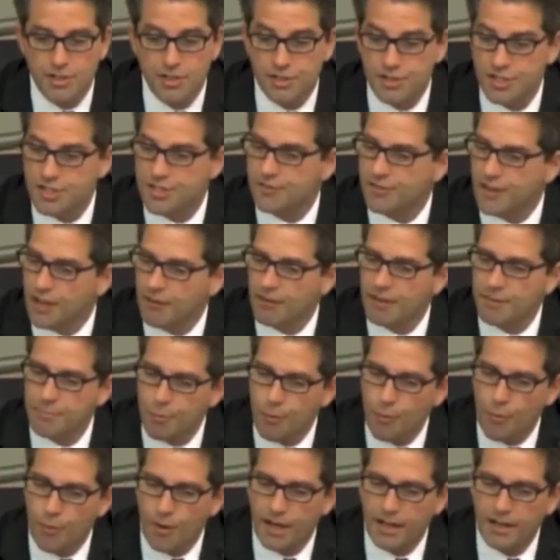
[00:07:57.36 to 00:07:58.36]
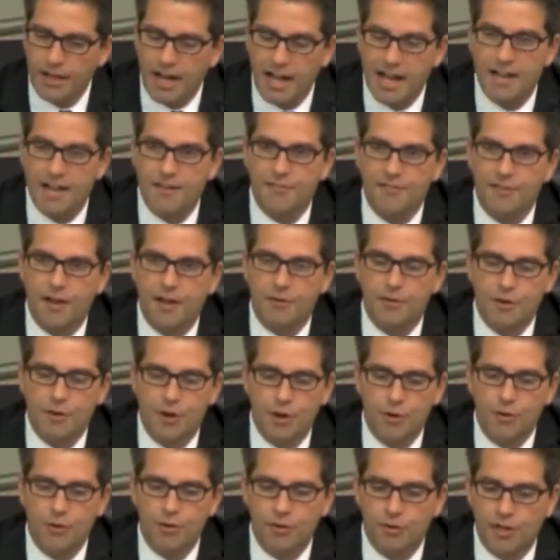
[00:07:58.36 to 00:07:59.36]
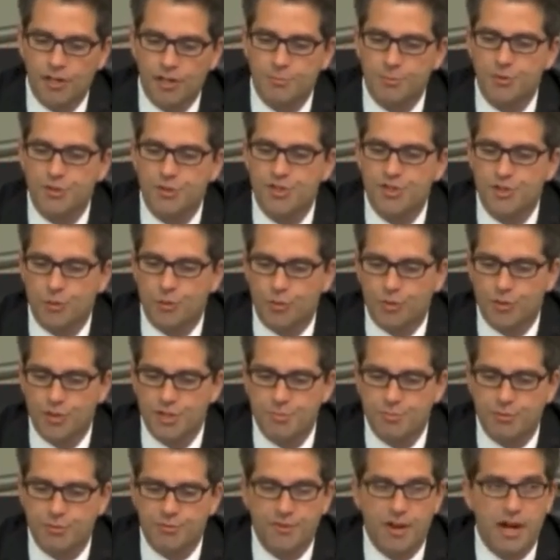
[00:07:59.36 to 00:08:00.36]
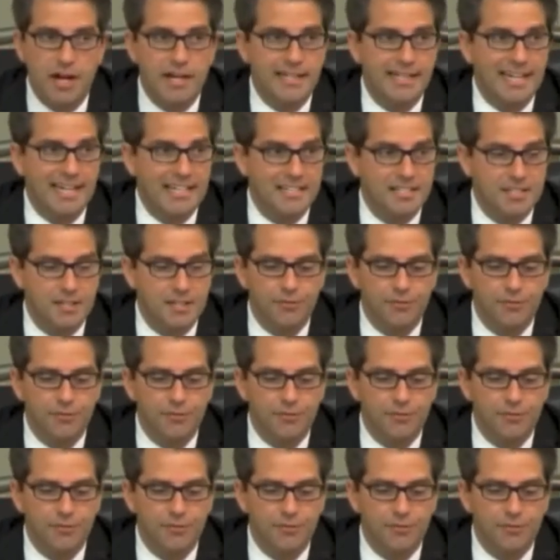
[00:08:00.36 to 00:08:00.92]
To this very point, I have found no credible source providing a